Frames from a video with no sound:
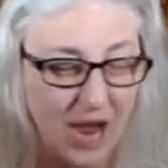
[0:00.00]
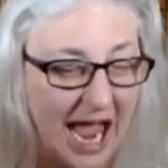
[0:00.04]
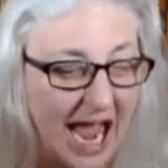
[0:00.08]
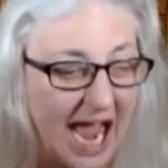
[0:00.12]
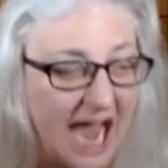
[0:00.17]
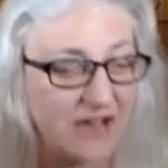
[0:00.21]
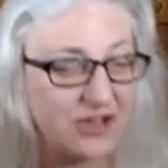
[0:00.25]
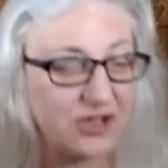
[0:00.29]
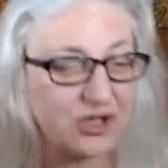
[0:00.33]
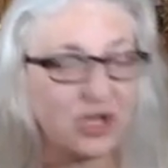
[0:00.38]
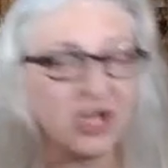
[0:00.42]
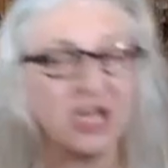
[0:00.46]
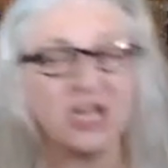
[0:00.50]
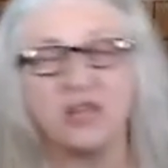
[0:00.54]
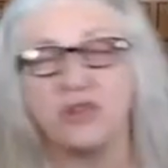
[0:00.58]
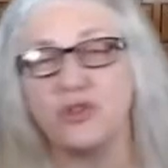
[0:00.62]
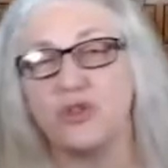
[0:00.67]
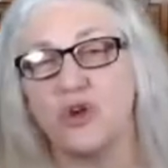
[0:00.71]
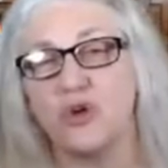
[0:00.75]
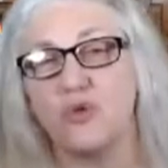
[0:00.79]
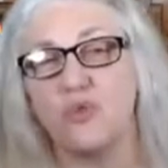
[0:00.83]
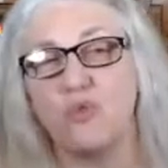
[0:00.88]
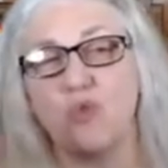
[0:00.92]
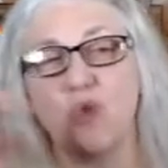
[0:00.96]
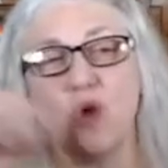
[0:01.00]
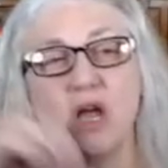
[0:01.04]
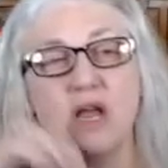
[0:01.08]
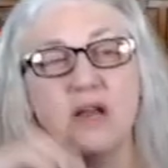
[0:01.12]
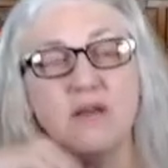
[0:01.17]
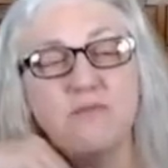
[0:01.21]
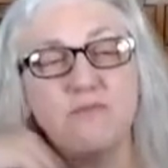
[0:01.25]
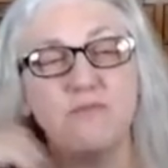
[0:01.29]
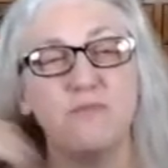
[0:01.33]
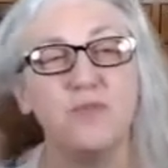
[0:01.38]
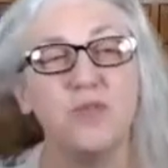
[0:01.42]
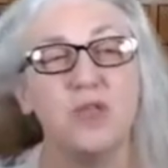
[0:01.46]
Actually, the
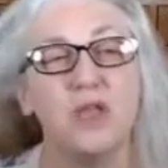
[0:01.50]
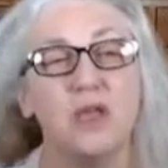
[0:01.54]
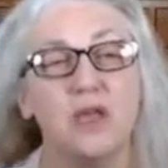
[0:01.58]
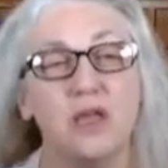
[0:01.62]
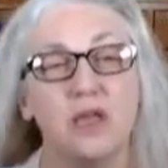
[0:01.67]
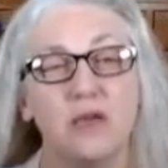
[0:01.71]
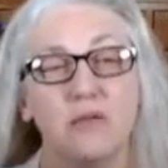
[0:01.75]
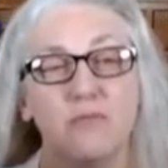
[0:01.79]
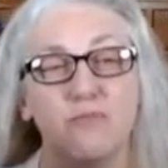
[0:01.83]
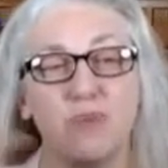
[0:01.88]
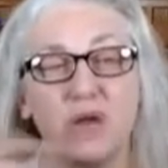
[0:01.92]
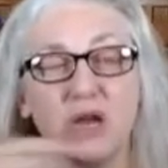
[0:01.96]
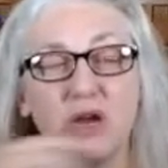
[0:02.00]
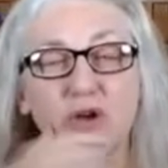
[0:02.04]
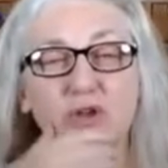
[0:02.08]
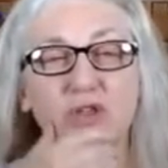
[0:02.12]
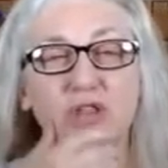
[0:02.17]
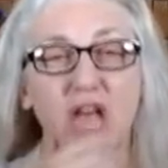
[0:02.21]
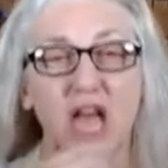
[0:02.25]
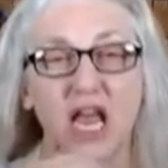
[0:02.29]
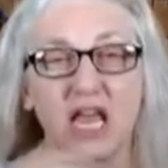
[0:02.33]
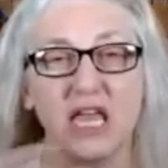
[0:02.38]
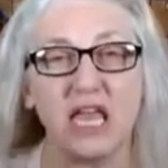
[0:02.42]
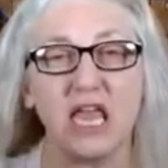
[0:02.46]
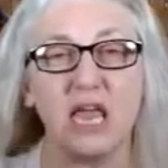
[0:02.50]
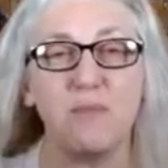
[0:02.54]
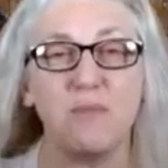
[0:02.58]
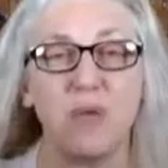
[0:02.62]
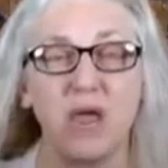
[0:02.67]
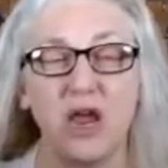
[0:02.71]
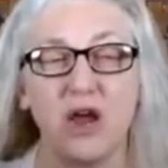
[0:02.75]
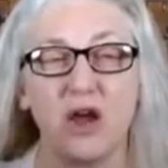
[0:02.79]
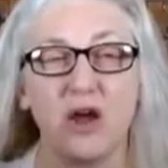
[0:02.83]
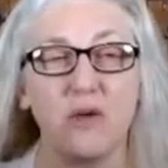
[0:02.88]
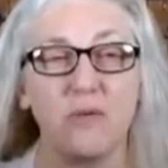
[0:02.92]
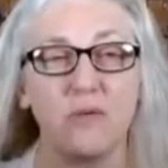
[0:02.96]
one beer that I keep
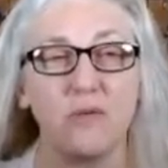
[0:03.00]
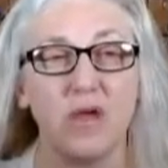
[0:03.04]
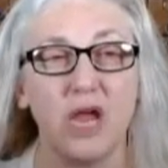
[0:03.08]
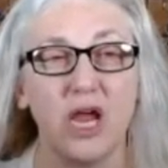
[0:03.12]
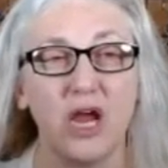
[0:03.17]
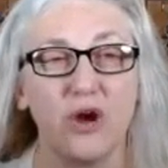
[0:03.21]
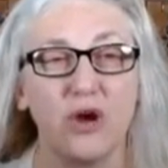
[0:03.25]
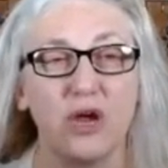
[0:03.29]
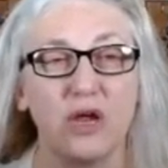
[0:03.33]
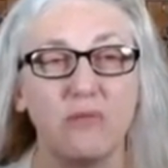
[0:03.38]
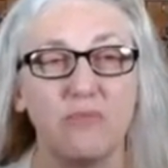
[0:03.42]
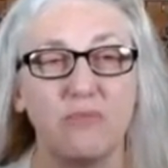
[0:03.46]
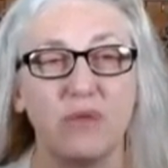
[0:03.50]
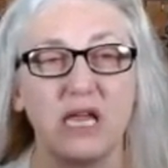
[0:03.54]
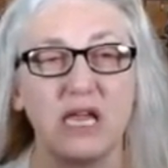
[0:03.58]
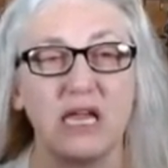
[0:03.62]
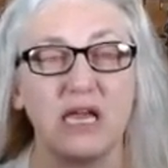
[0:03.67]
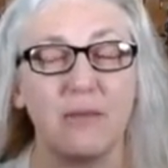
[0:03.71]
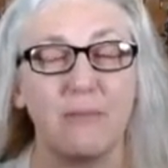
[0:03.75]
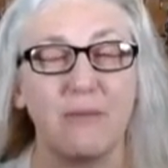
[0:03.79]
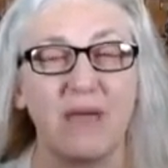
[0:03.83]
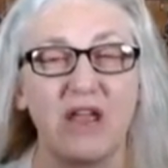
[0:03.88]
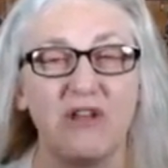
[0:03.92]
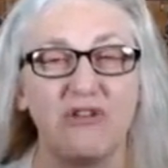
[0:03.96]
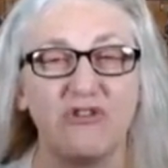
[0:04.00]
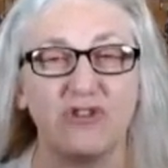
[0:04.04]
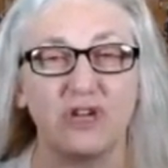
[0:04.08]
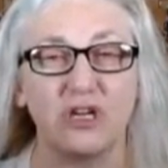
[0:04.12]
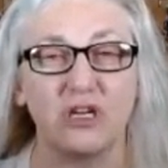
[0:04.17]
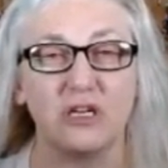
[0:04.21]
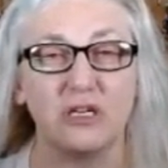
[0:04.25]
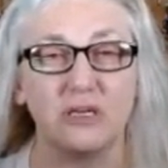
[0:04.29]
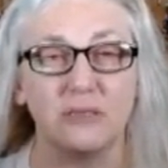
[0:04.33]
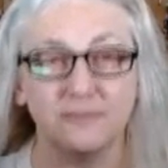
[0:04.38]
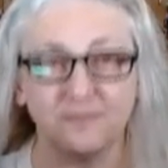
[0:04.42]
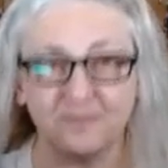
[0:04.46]
hear, hearing being
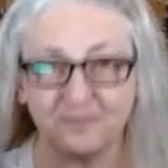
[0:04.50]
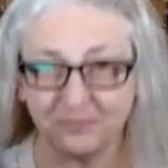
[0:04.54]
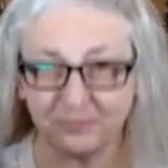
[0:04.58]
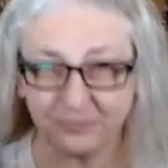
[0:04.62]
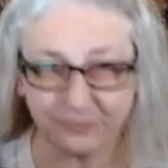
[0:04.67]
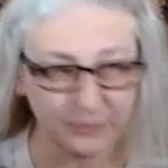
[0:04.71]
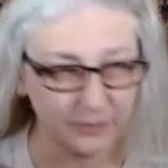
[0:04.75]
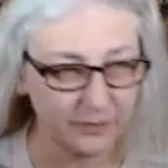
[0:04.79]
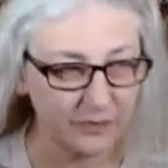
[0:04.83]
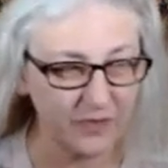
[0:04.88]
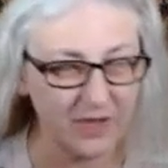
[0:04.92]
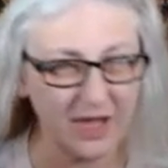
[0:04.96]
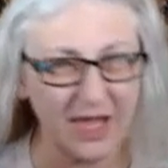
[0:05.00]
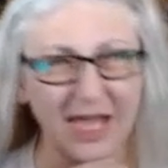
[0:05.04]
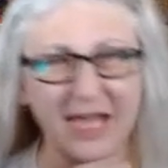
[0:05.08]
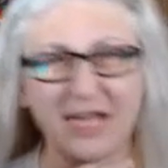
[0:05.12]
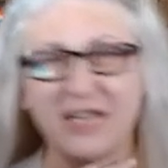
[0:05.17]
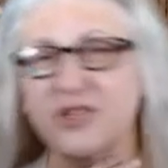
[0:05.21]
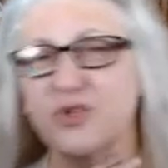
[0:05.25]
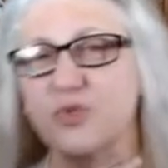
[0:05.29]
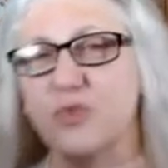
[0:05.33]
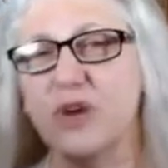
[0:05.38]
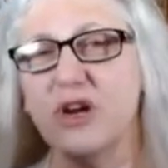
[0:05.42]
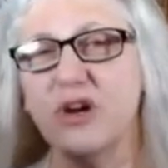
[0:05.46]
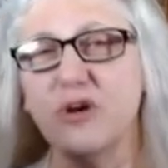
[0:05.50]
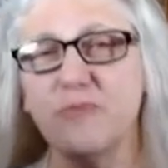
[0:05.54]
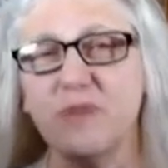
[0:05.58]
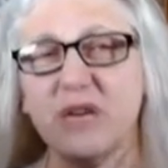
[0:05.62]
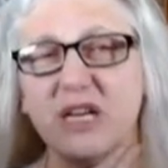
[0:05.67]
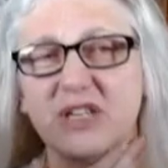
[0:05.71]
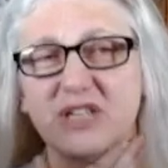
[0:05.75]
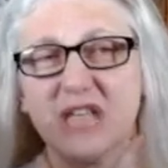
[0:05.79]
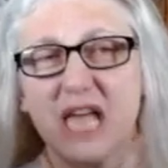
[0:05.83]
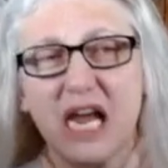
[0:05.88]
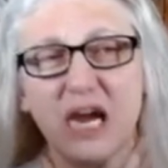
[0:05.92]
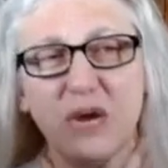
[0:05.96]
mentioned, and it's weird
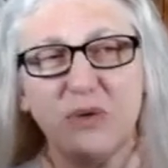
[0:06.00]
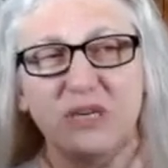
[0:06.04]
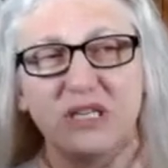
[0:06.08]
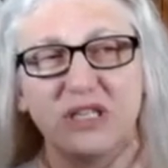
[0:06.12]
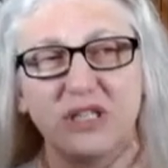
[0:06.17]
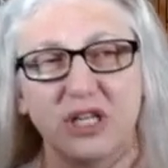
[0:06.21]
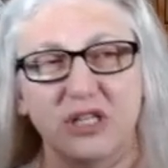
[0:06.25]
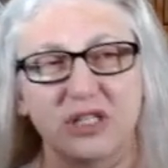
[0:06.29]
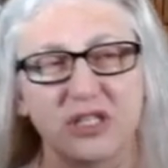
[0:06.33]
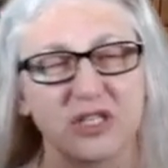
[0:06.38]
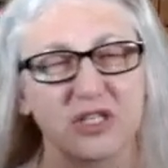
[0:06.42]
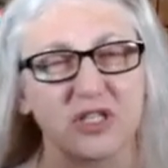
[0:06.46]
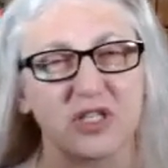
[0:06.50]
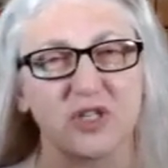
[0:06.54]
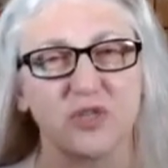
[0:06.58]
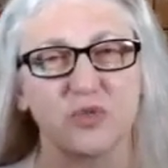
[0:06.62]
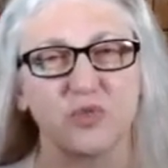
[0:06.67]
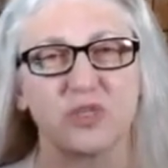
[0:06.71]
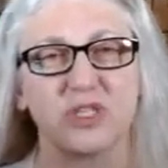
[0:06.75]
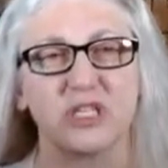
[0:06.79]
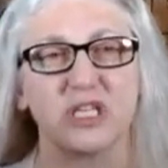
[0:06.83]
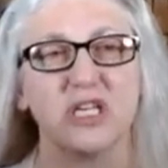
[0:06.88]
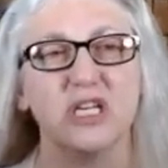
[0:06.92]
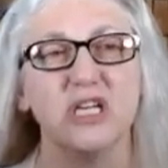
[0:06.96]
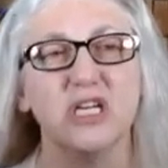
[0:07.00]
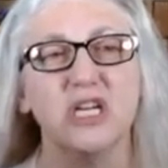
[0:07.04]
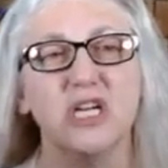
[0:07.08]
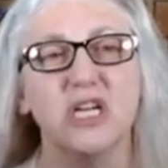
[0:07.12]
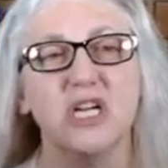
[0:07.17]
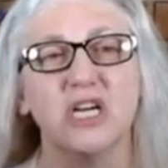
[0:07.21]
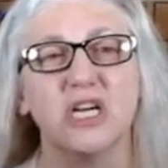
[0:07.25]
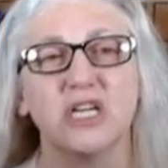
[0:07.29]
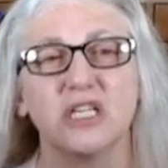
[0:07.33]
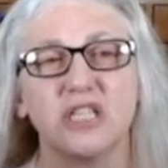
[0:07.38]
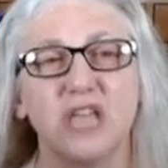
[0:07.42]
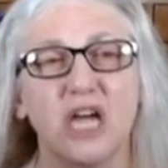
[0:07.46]
because I always thought this, this was a,
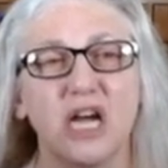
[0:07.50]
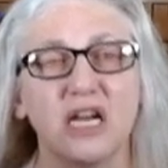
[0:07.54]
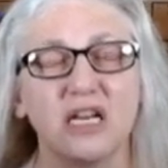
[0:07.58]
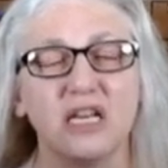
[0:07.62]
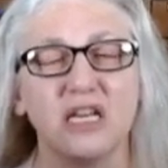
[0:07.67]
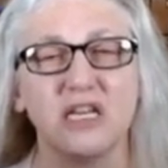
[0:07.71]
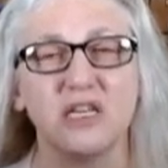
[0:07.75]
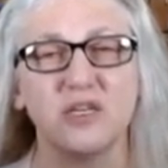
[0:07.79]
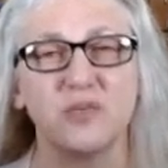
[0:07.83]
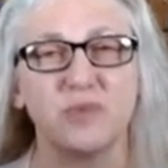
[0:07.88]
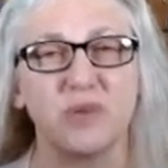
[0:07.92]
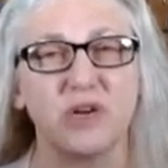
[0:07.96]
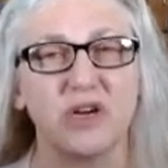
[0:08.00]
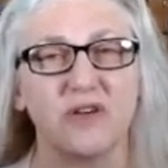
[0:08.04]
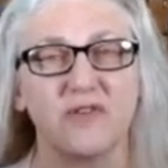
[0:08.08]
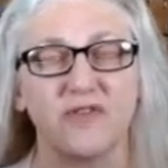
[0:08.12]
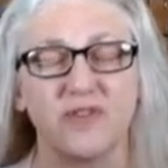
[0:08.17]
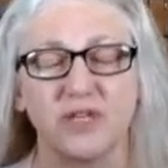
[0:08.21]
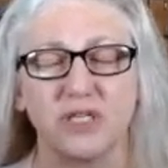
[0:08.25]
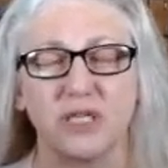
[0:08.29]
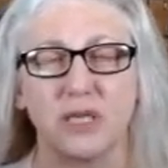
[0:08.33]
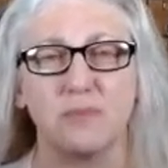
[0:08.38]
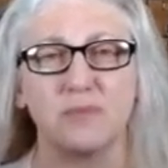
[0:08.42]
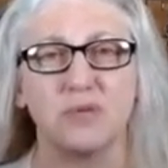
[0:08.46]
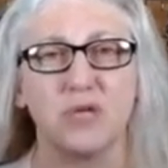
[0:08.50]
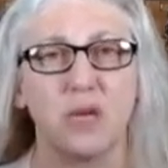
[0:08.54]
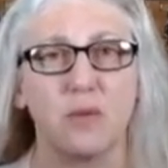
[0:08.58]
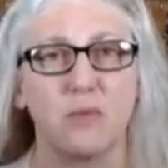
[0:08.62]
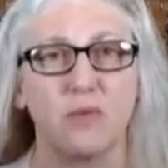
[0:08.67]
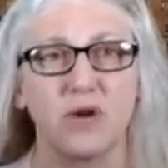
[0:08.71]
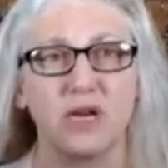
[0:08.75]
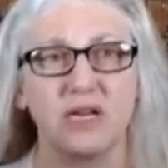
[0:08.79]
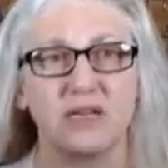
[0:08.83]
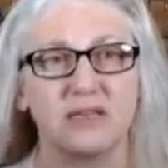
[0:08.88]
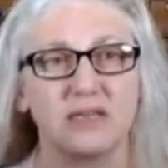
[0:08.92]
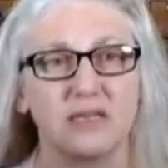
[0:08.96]
a Chinese beer for some dumb
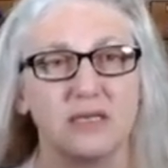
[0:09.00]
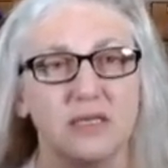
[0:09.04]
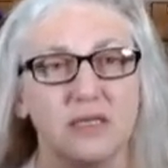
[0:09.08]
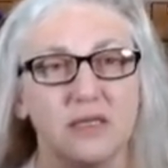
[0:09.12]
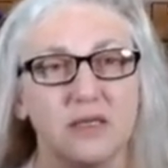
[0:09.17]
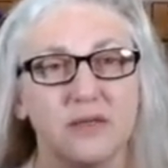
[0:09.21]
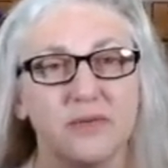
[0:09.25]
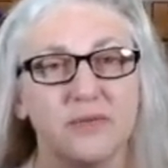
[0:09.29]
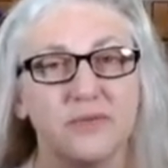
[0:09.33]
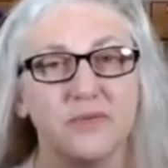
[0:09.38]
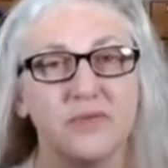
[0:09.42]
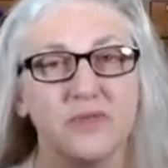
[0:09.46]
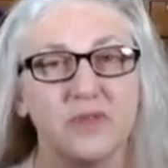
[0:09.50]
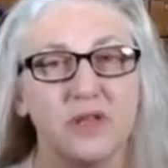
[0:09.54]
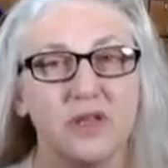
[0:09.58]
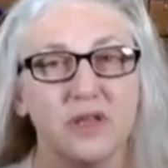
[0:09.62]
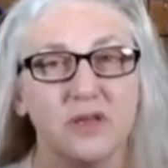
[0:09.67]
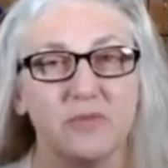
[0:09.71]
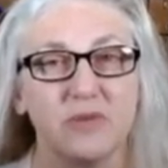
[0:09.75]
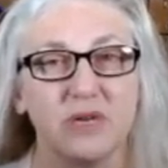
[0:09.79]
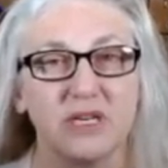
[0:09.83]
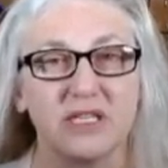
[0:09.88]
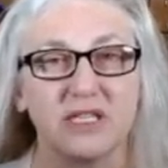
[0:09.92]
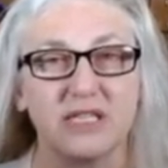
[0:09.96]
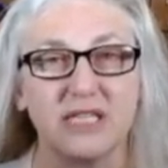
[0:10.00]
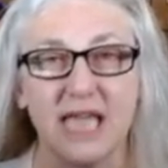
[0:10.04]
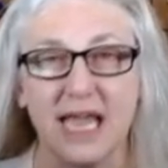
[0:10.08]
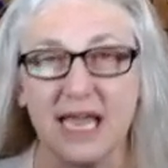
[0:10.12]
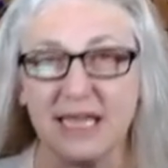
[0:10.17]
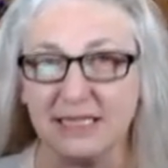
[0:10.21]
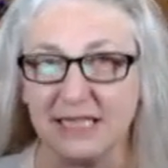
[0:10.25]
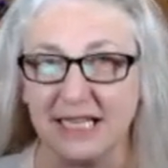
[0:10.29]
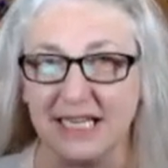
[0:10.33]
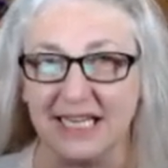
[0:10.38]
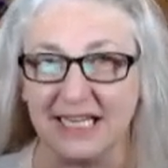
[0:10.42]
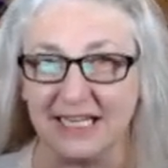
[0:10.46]
reason, but it's
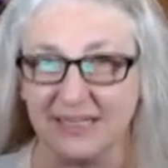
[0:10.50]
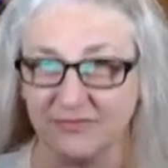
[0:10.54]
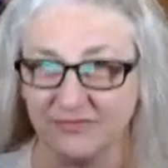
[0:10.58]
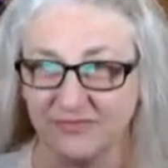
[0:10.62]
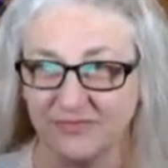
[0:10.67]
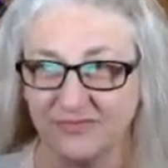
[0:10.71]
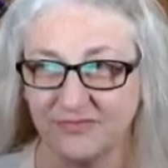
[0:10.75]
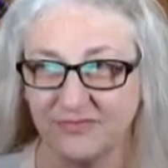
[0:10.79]
Yuengling.